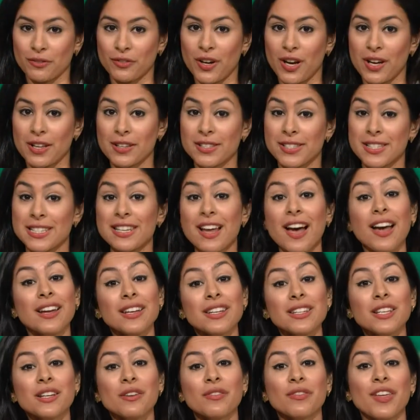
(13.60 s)
funds.
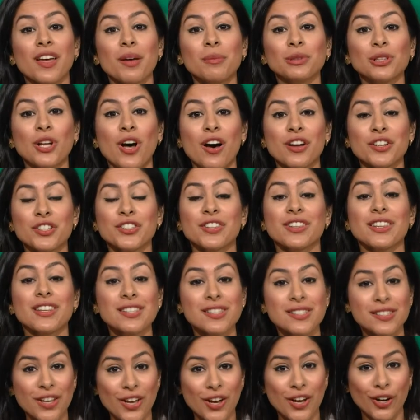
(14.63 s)
90 of them launched
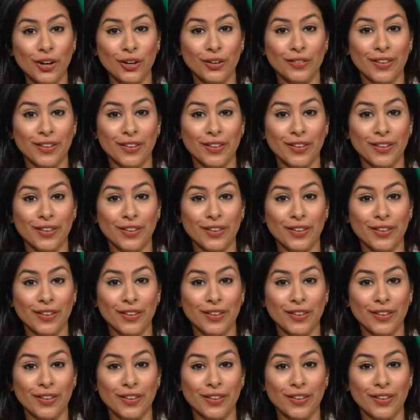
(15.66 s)
this year.